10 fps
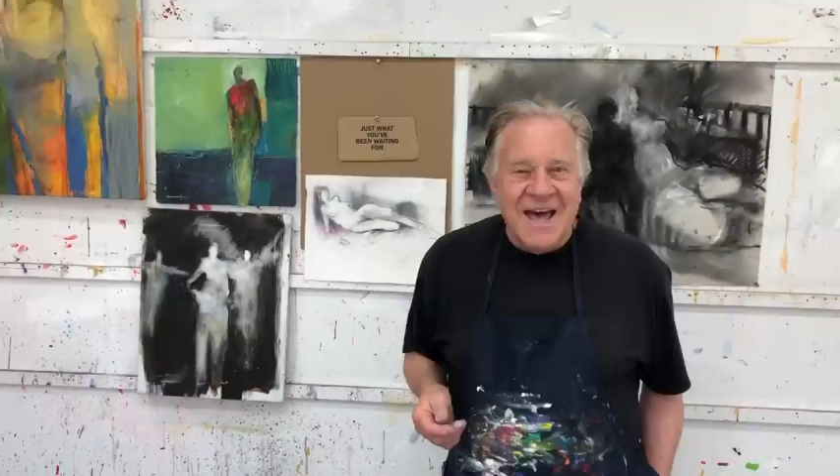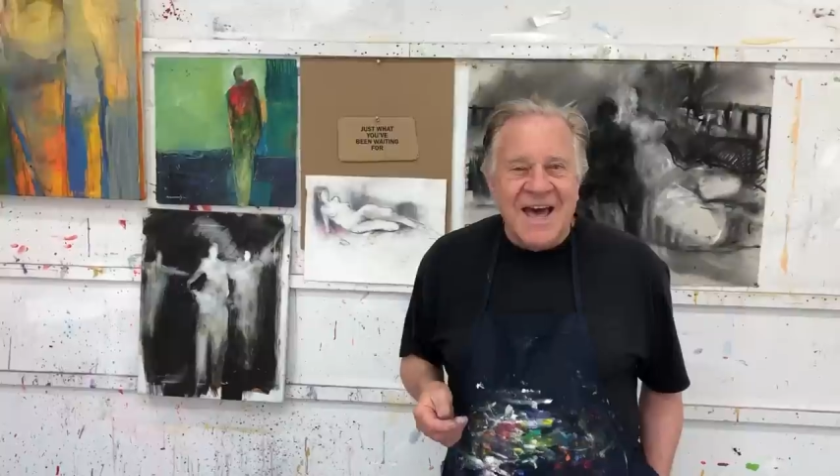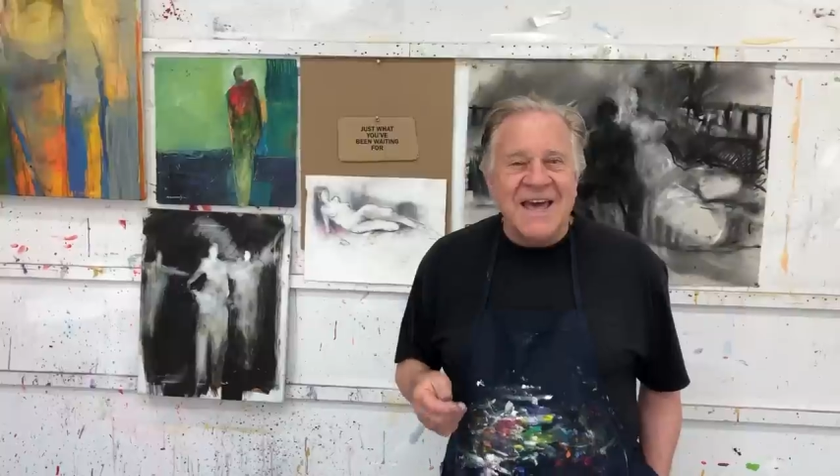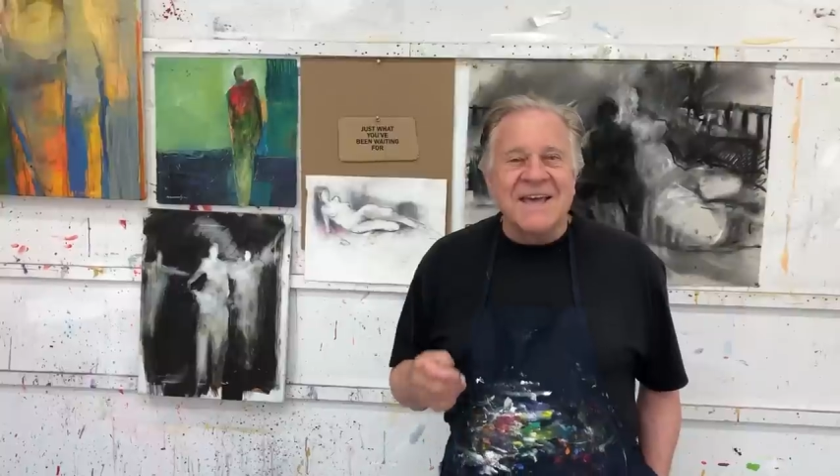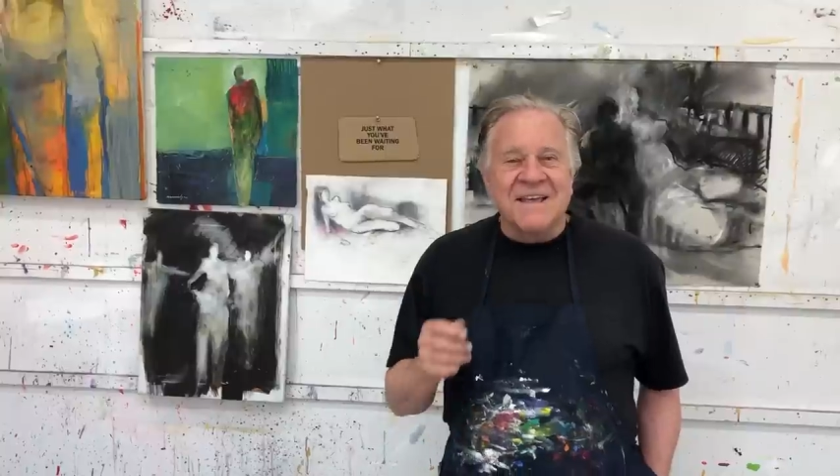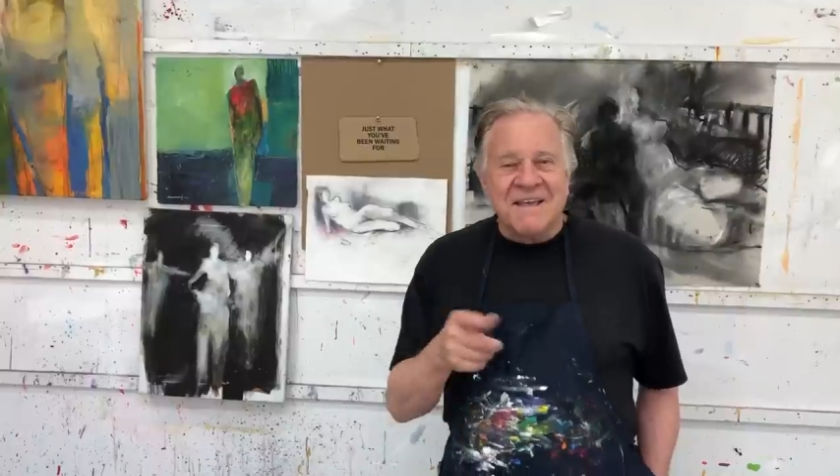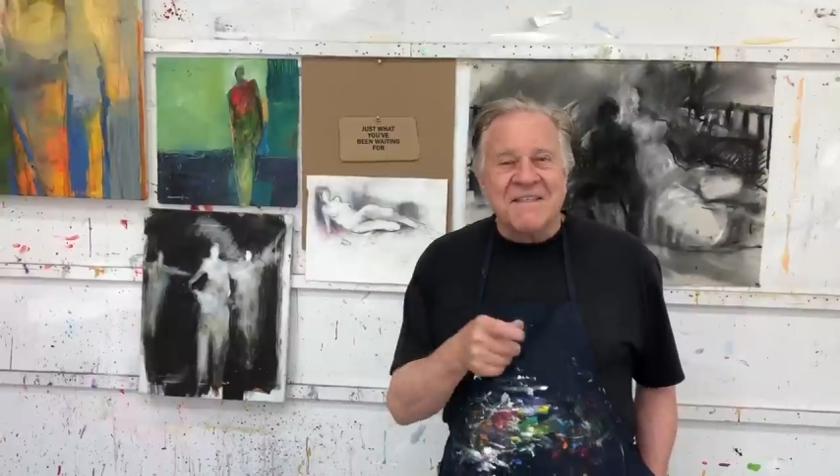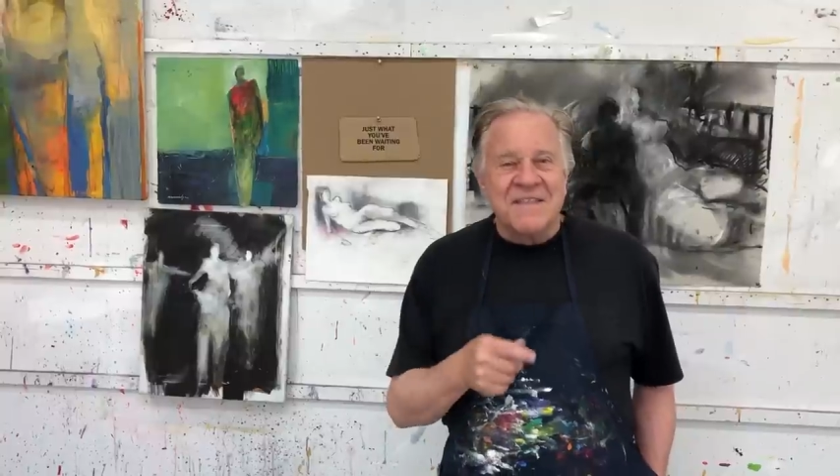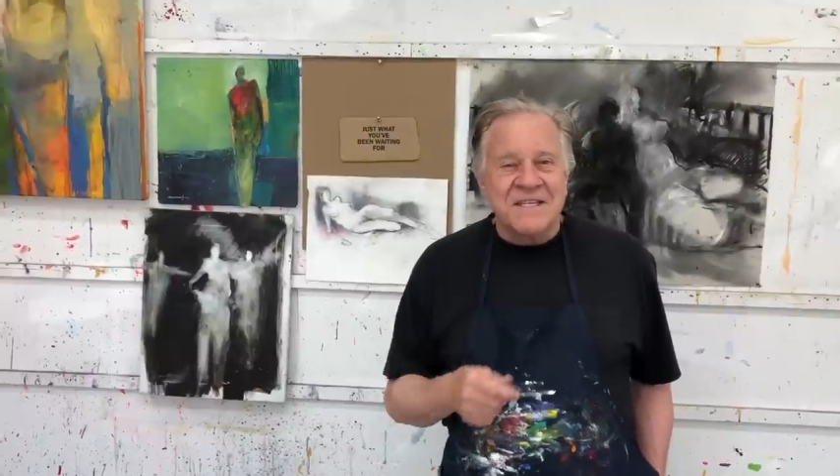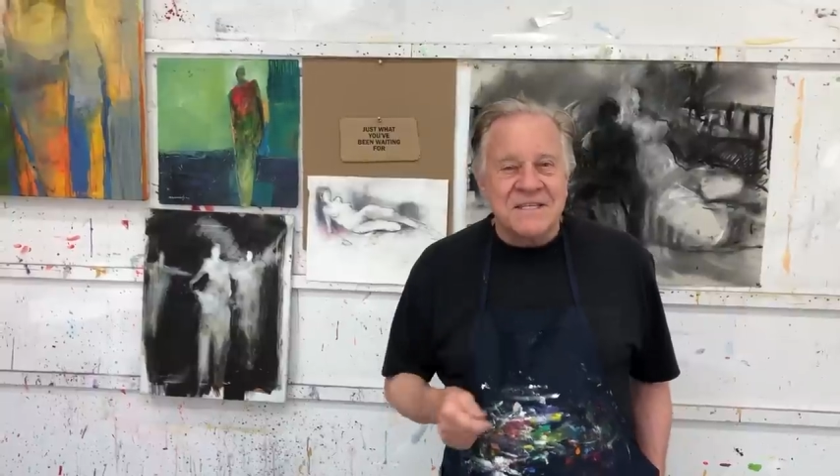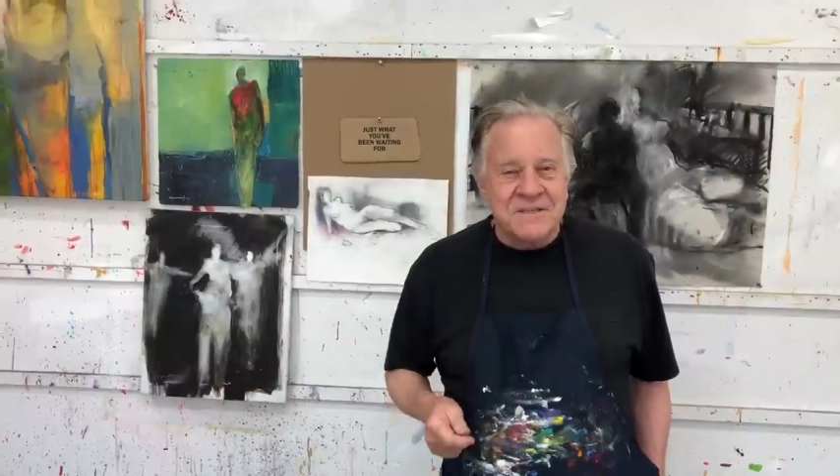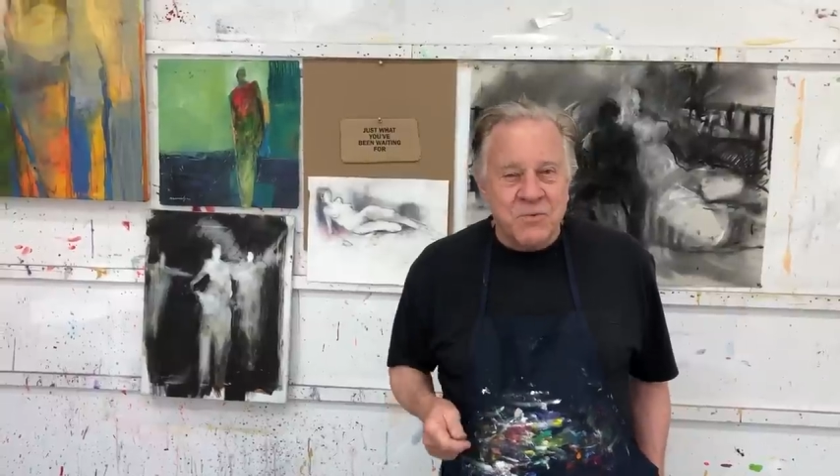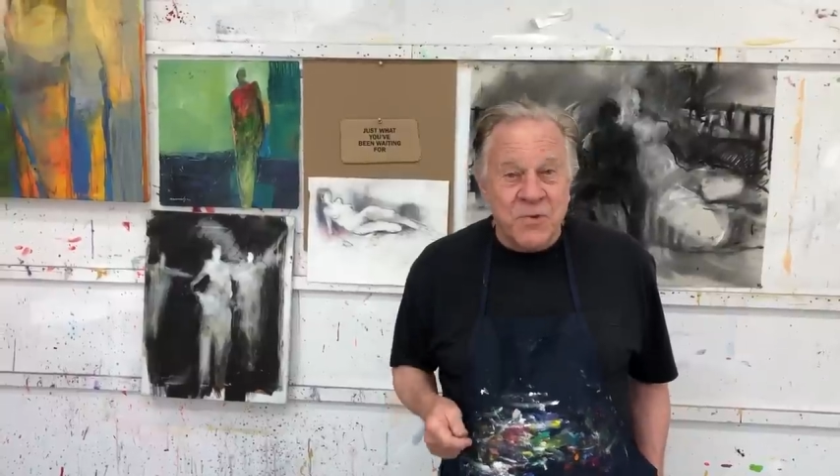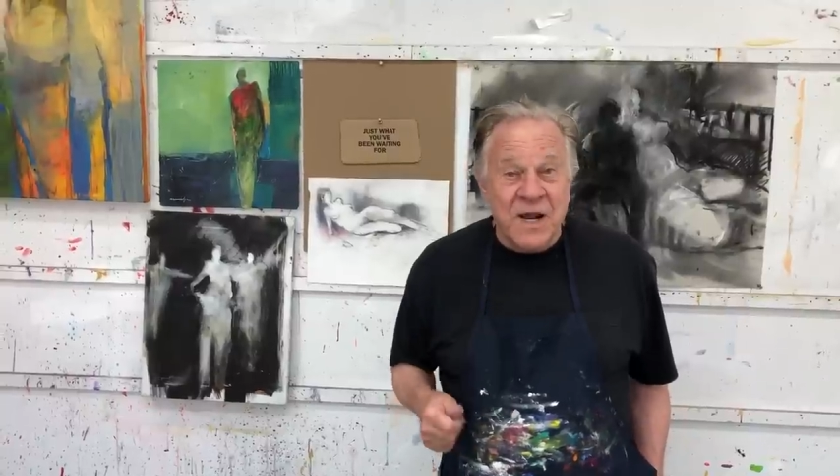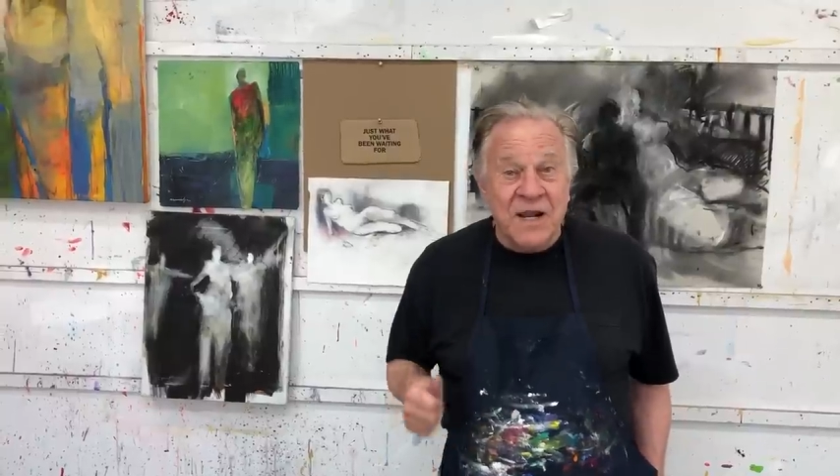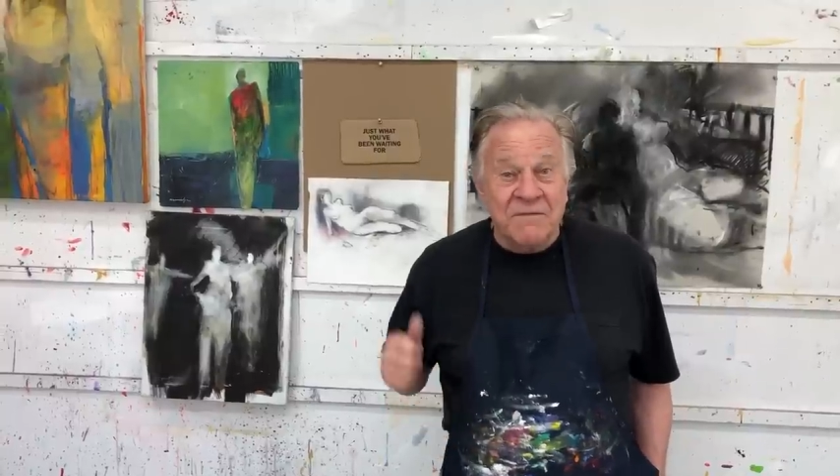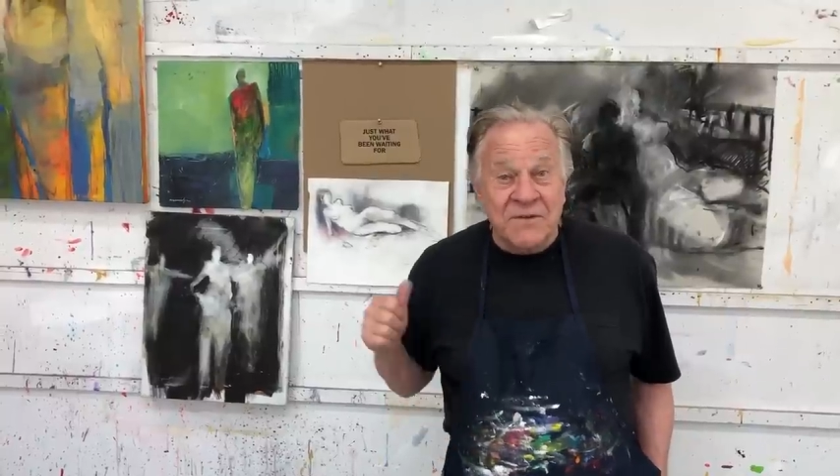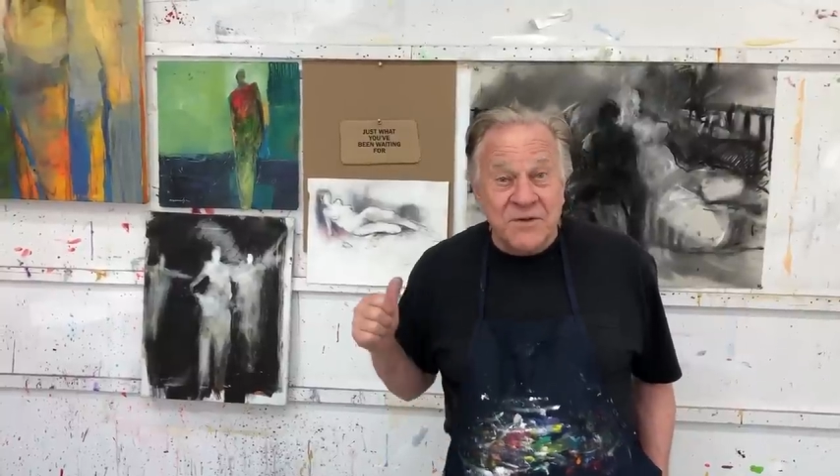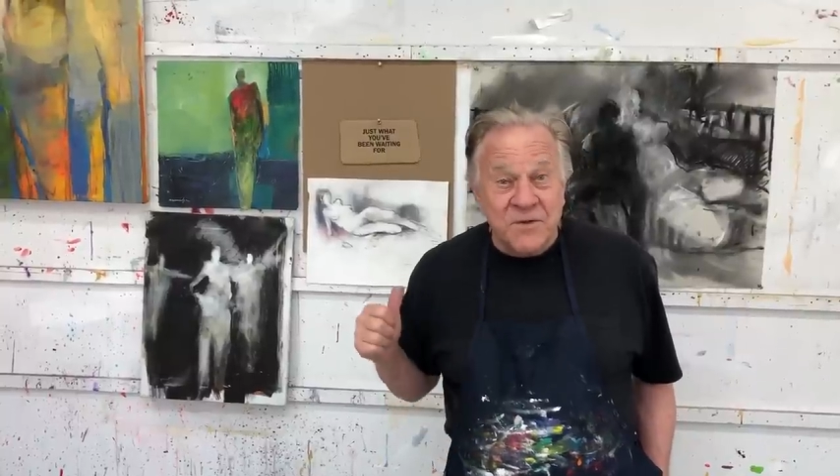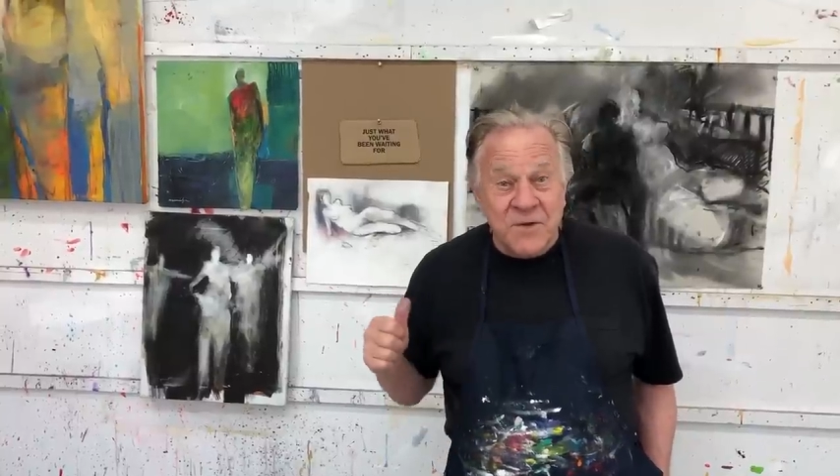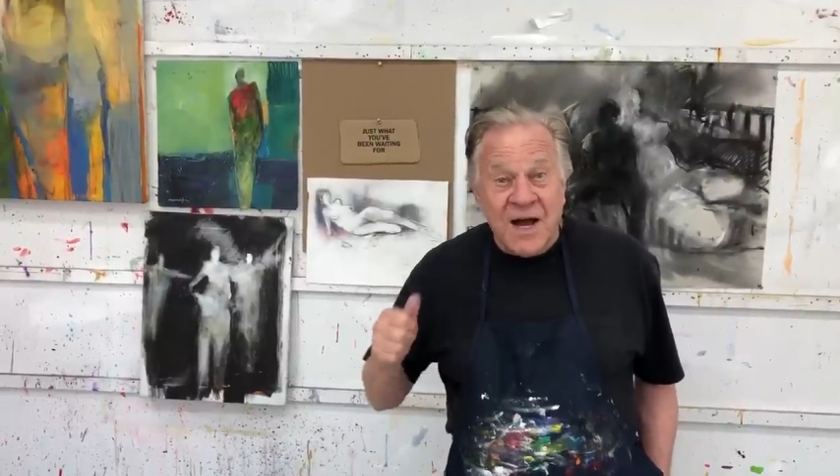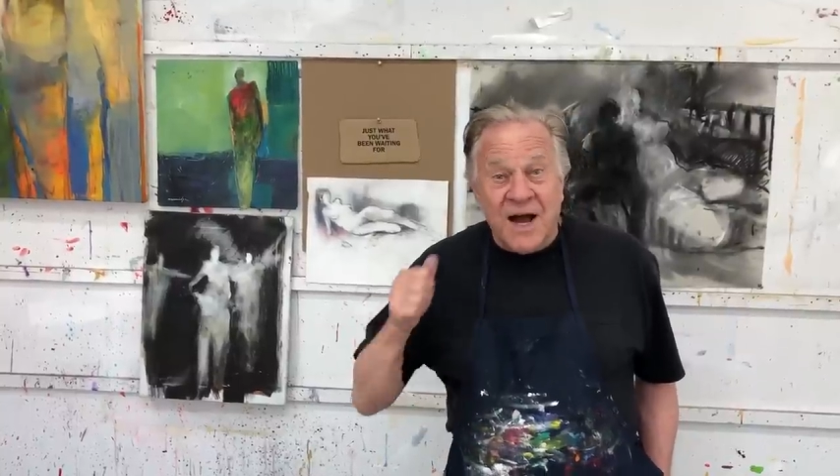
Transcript: Hey, this is what I love to do.